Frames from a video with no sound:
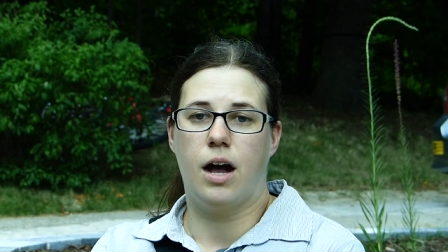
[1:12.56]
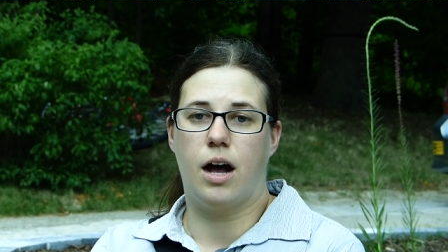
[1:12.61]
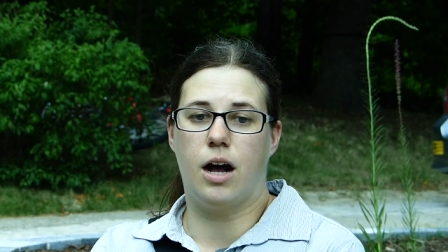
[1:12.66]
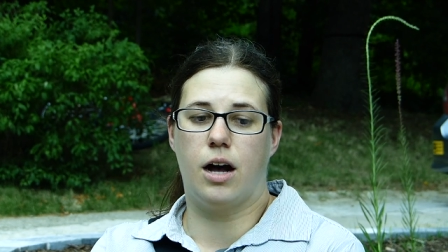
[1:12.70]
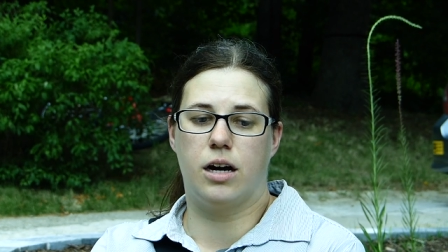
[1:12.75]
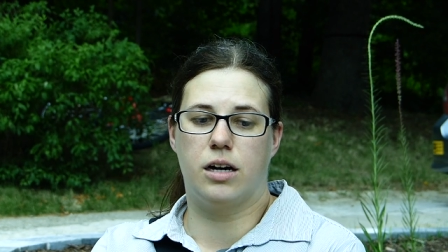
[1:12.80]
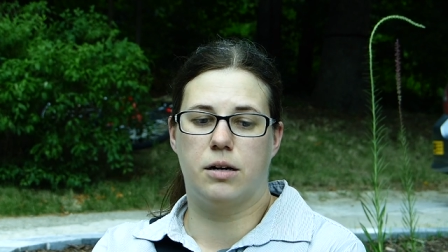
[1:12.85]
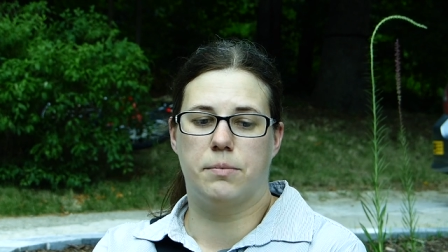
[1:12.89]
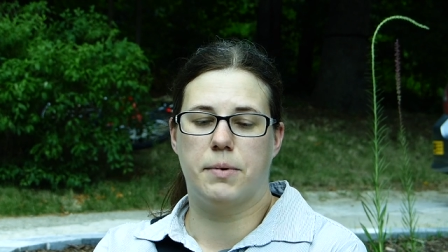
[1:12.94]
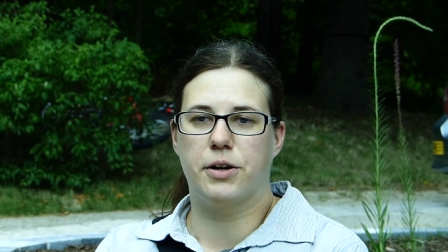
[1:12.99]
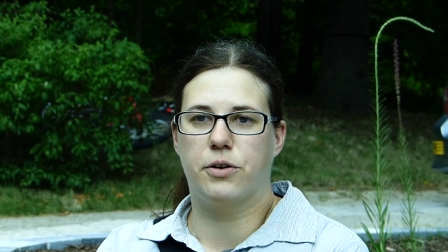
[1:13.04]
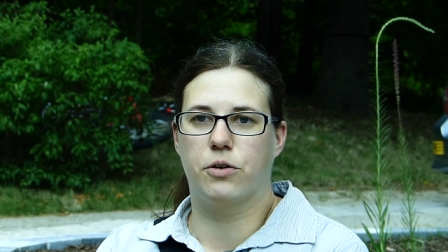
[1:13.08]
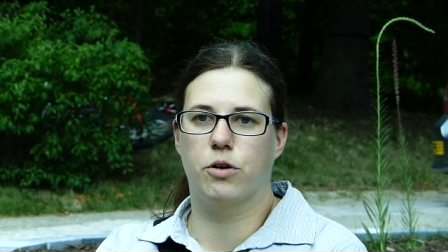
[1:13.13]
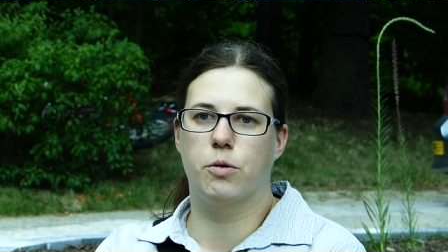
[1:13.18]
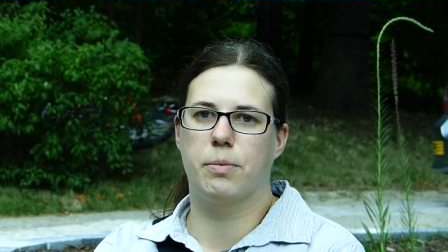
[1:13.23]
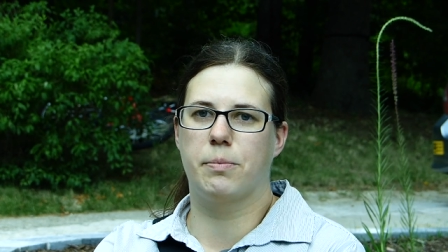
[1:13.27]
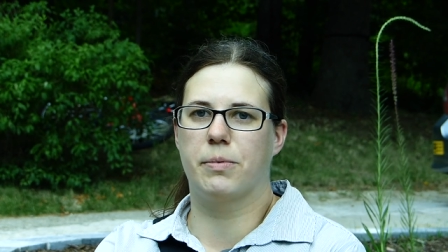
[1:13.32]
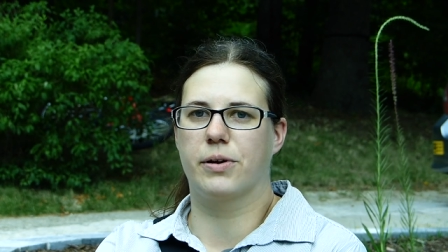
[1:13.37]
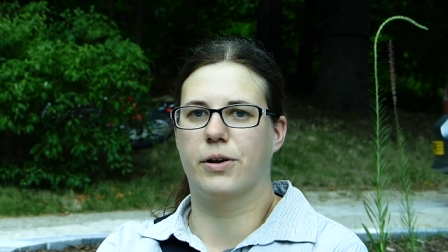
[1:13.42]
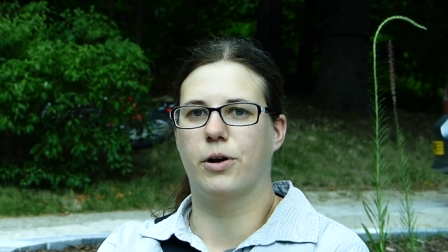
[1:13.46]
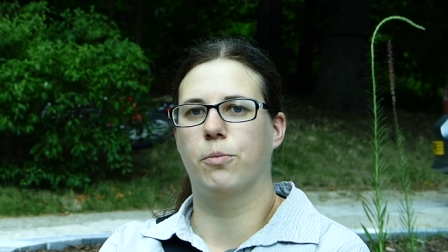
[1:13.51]
Um, I grew up
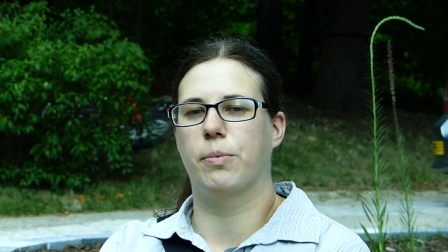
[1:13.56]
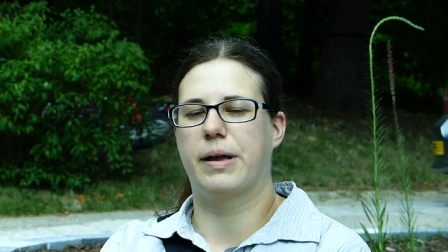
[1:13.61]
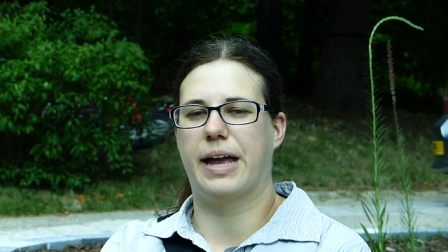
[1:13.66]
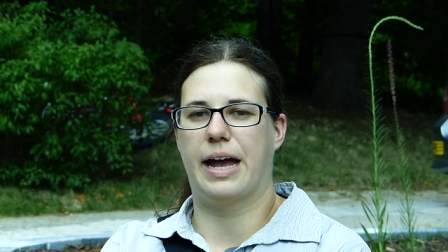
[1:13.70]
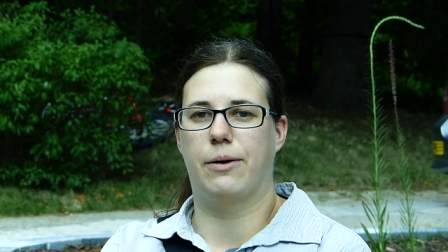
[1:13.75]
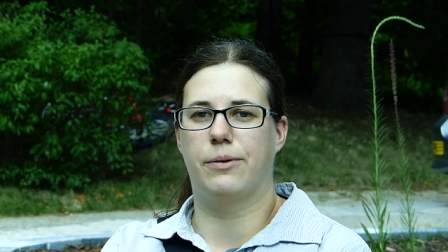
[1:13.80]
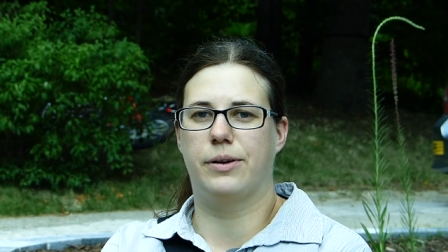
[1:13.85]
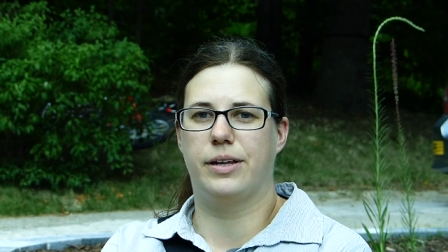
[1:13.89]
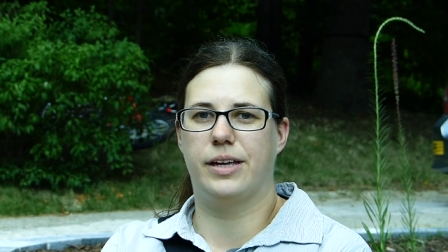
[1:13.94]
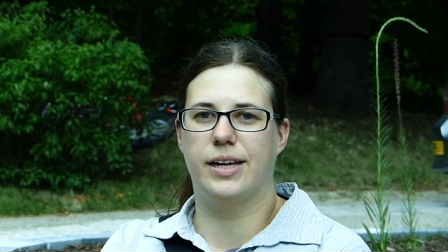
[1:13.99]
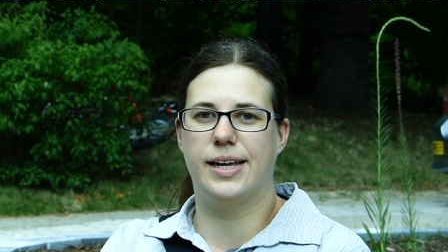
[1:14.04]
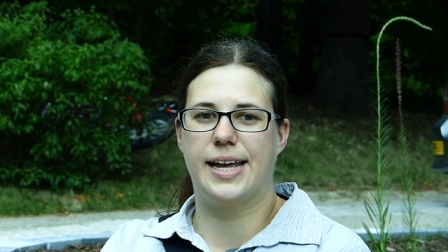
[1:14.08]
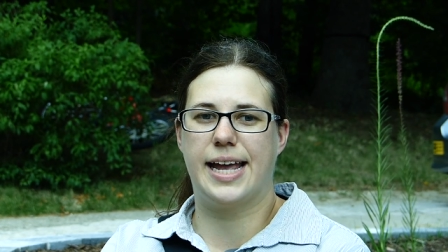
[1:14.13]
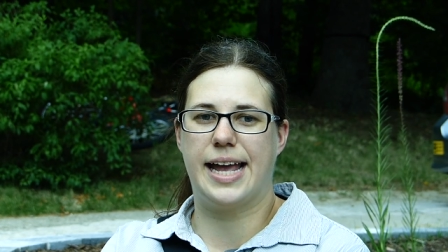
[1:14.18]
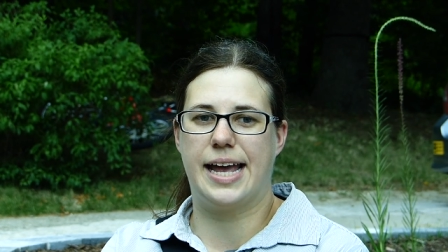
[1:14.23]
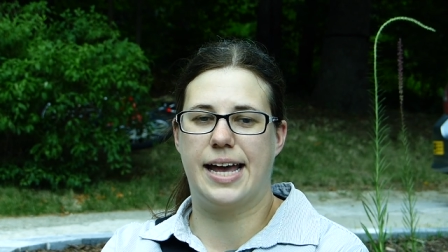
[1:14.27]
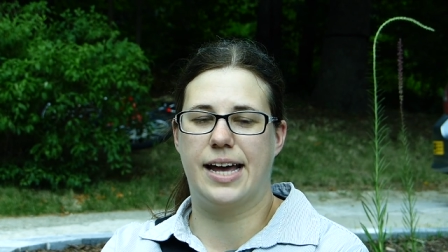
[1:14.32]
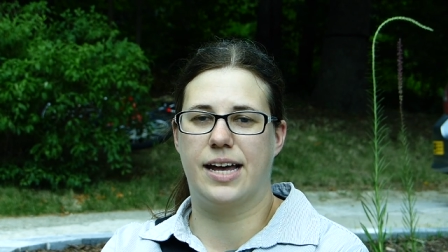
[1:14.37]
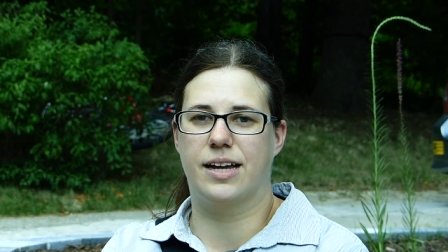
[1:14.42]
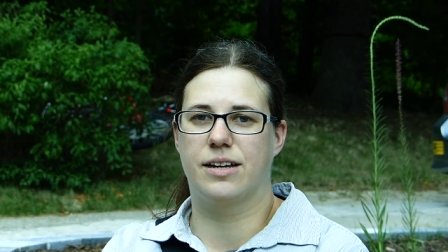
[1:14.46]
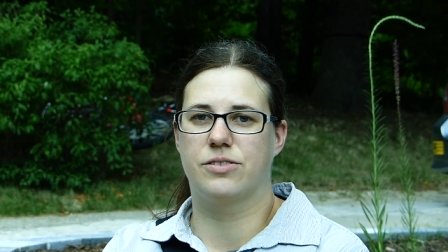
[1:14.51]
in Macomb County,
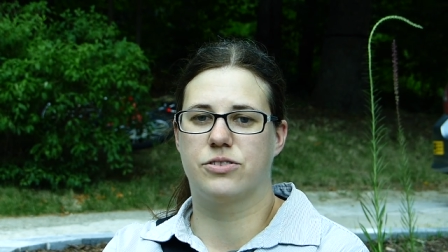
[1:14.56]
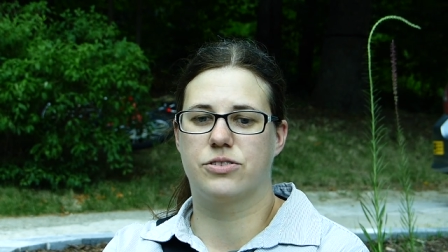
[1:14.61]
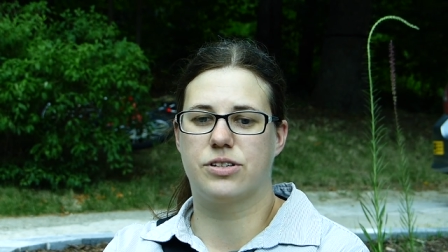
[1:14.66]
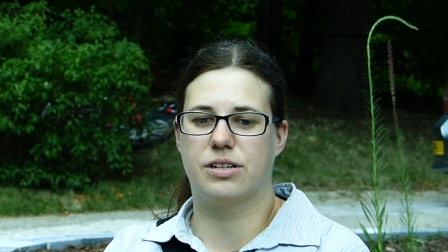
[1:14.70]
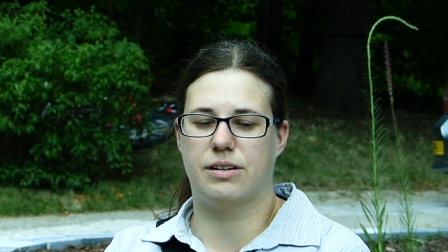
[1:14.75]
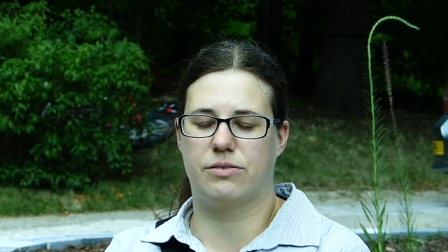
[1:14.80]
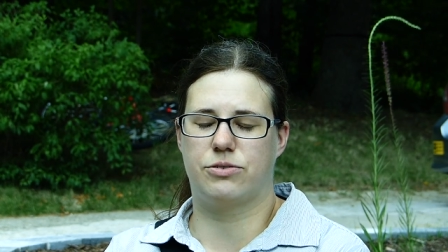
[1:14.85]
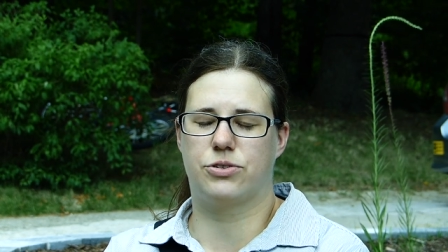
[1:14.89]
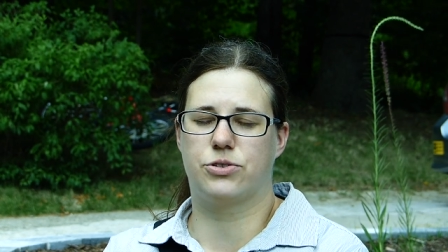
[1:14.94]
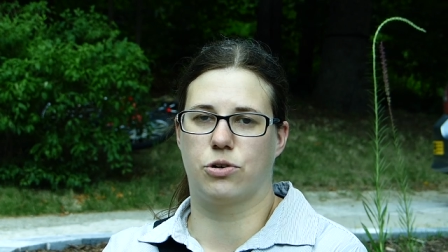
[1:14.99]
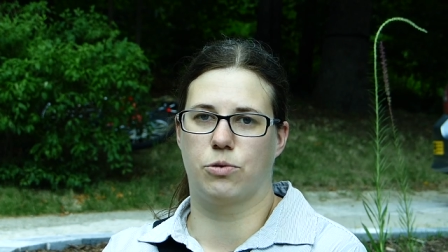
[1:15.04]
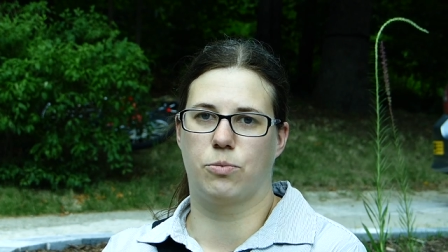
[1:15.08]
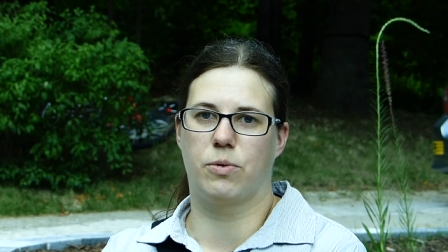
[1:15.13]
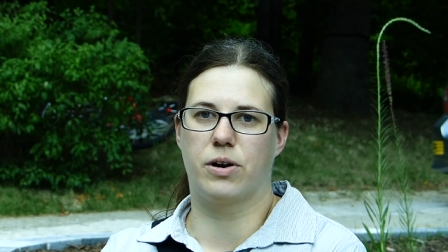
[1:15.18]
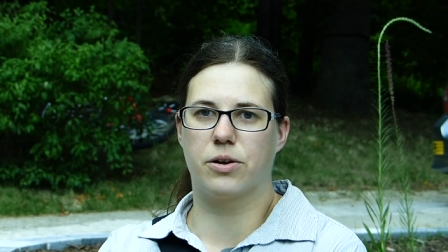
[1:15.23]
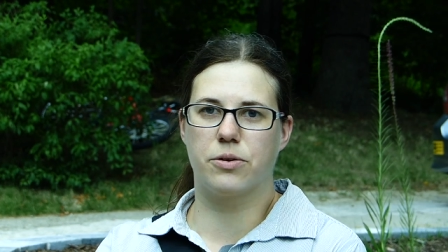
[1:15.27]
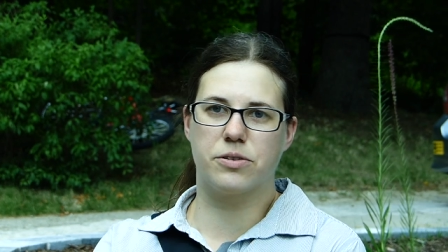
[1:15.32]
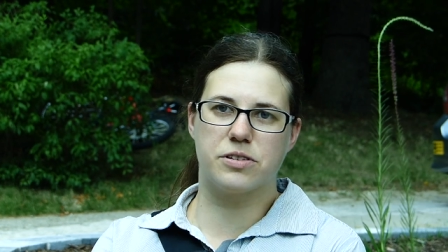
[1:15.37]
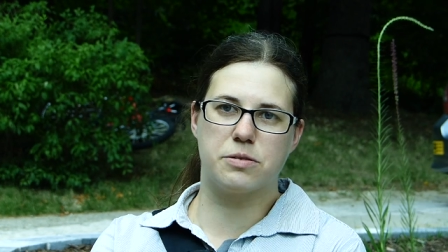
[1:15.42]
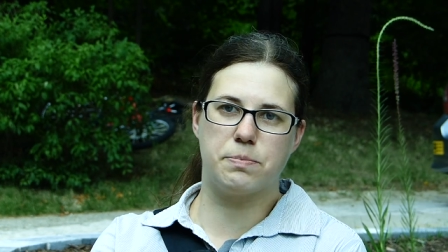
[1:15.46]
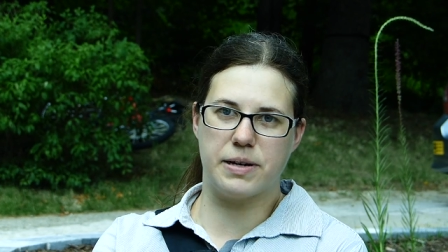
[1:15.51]
and
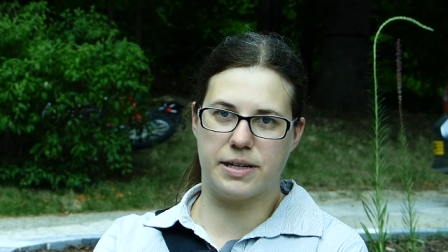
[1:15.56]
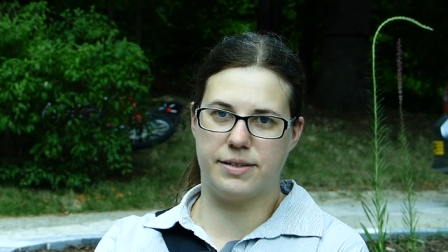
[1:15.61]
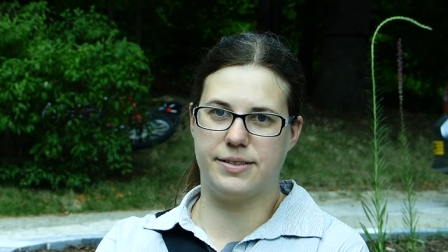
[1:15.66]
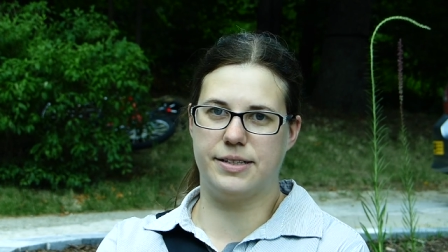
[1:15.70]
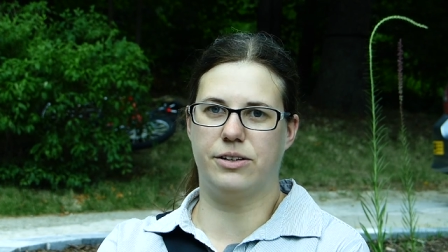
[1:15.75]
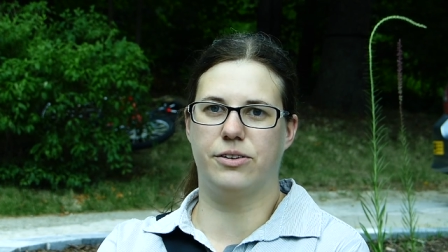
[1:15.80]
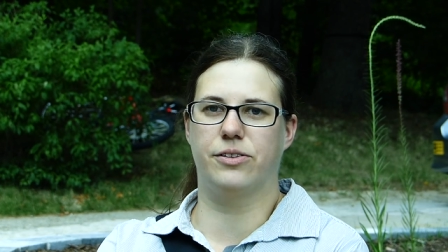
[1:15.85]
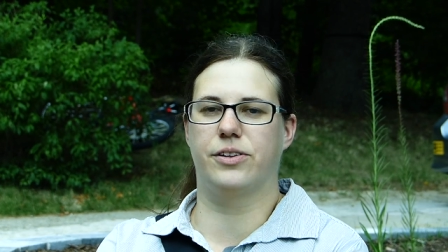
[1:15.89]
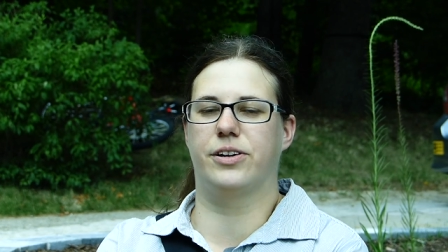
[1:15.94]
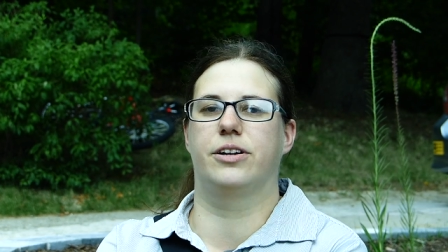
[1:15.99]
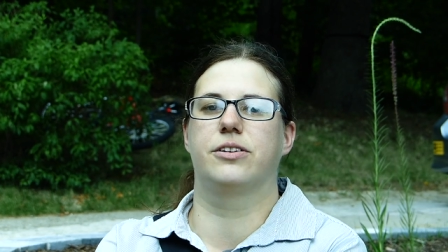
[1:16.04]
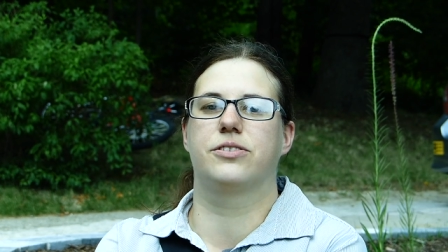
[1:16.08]
stormwater was a big deal there.